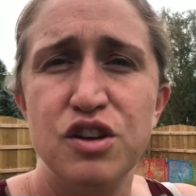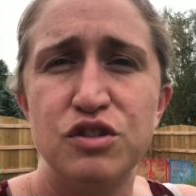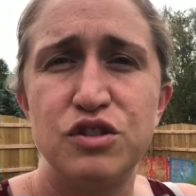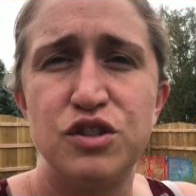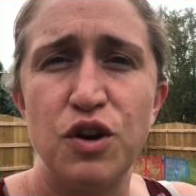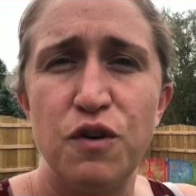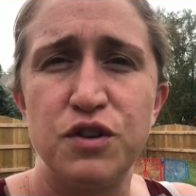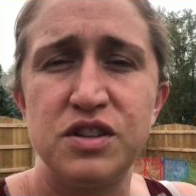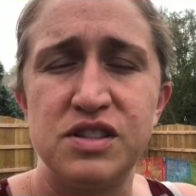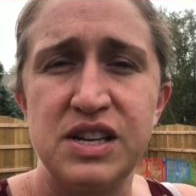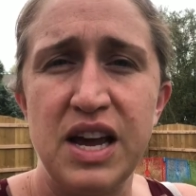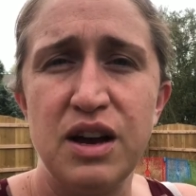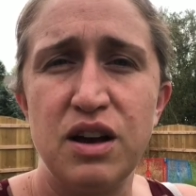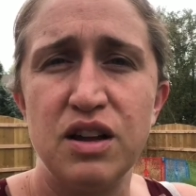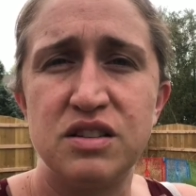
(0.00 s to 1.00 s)
So
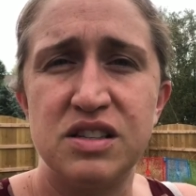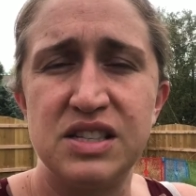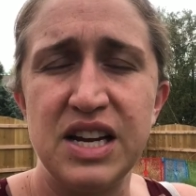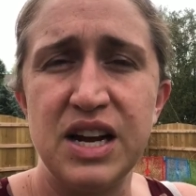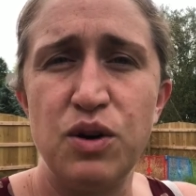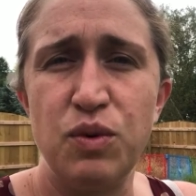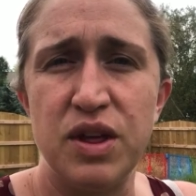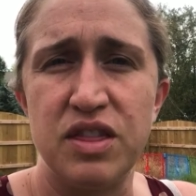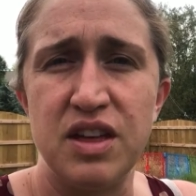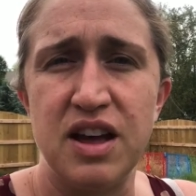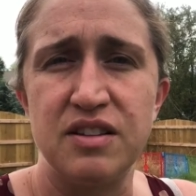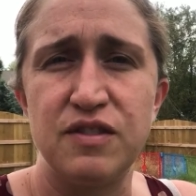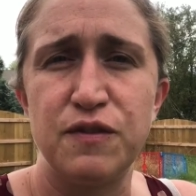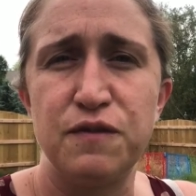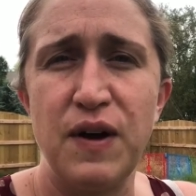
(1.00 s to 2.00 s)
stay, stick with
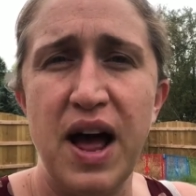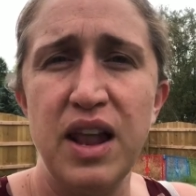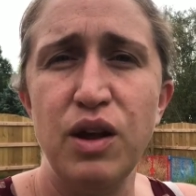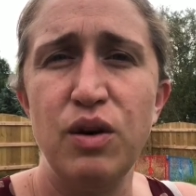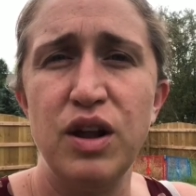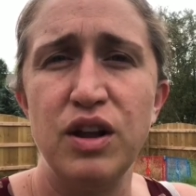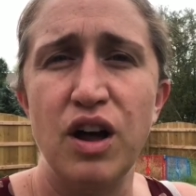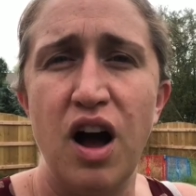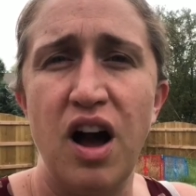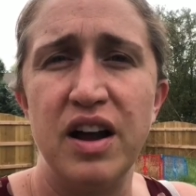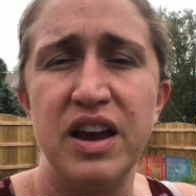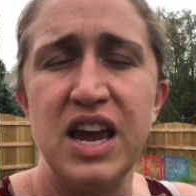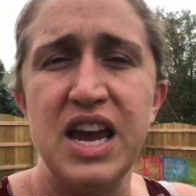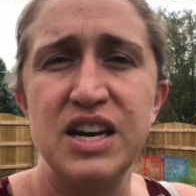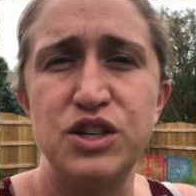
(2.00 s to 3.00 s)
us, follow
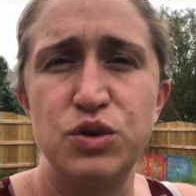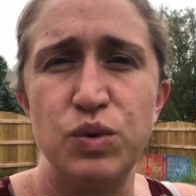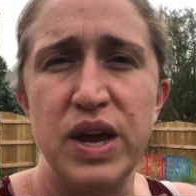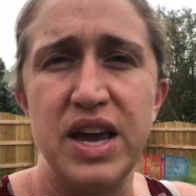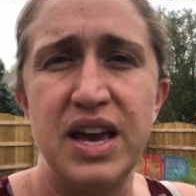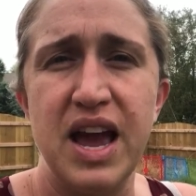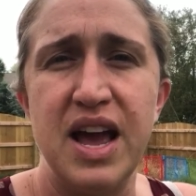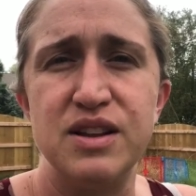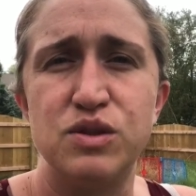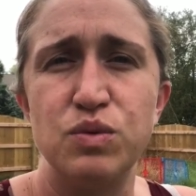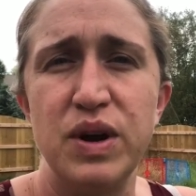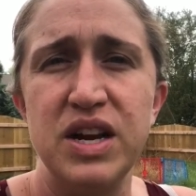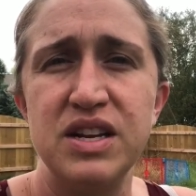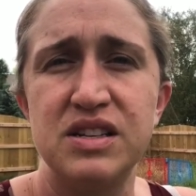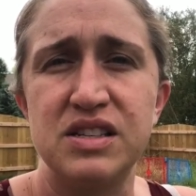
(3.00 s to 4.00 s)
along each week as
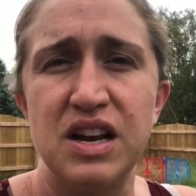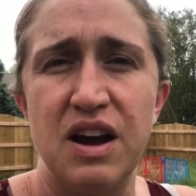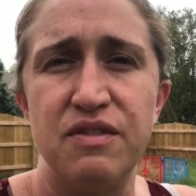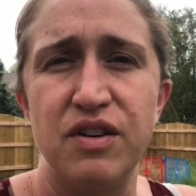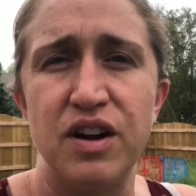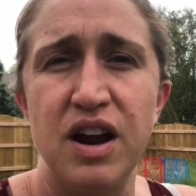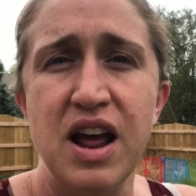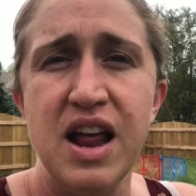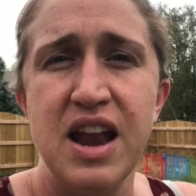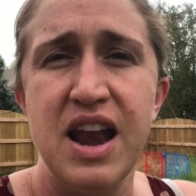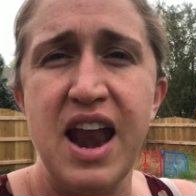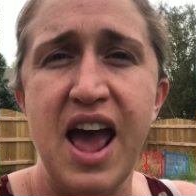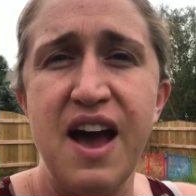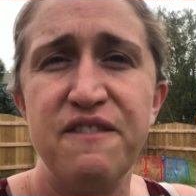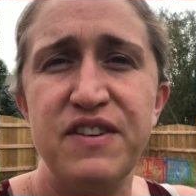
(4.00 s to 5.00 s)
we discover
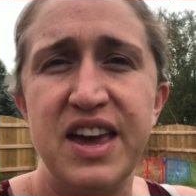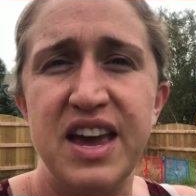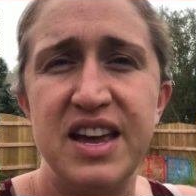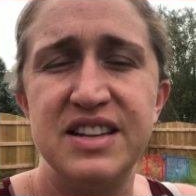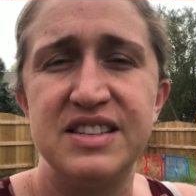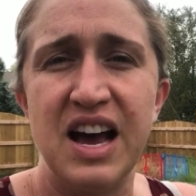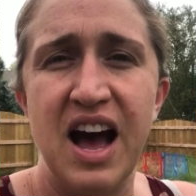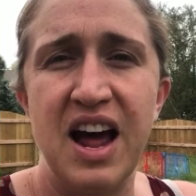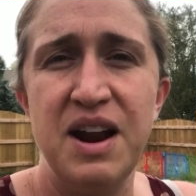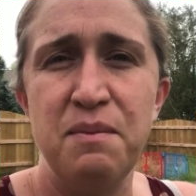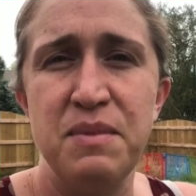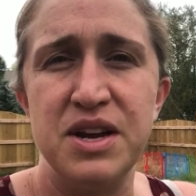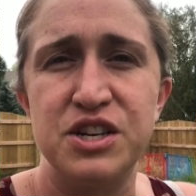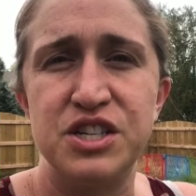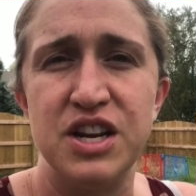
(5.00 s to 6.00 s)
NAV kids on a
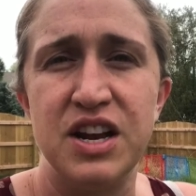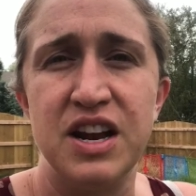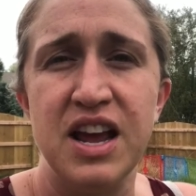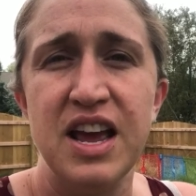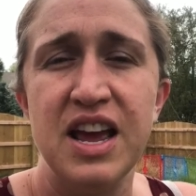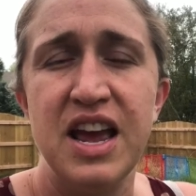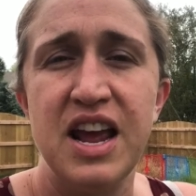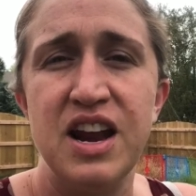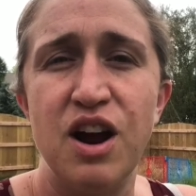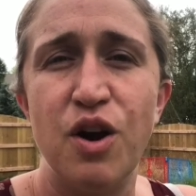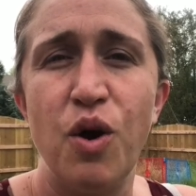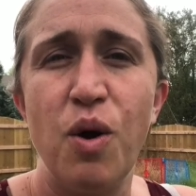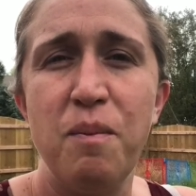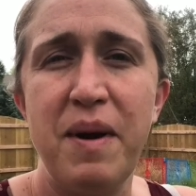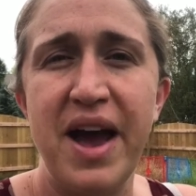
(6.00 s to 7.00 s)
mission in
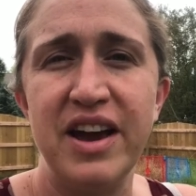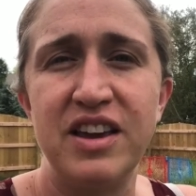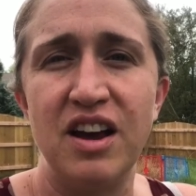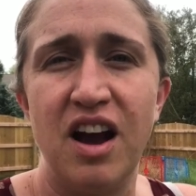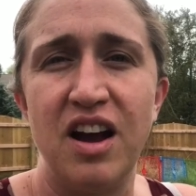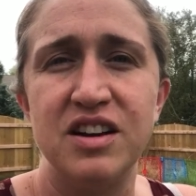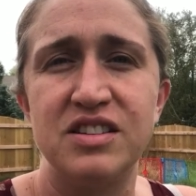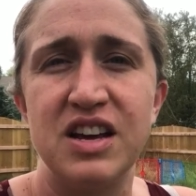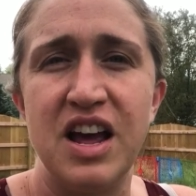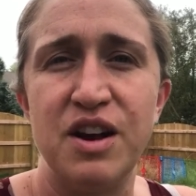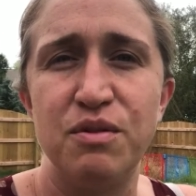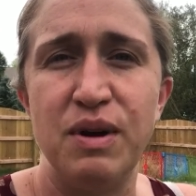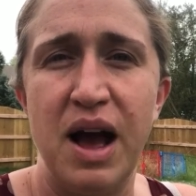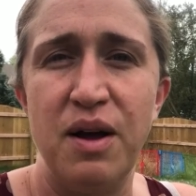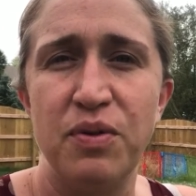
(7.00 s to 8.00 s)
our own backyards
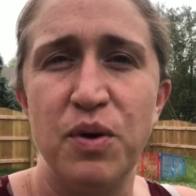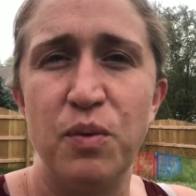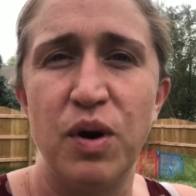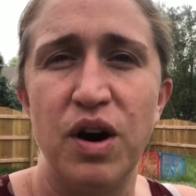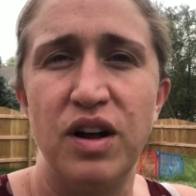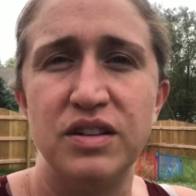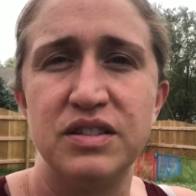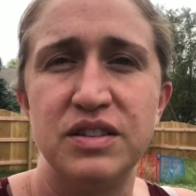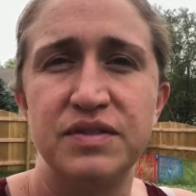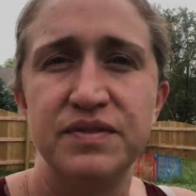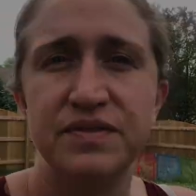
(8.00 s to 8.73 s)
and around the world.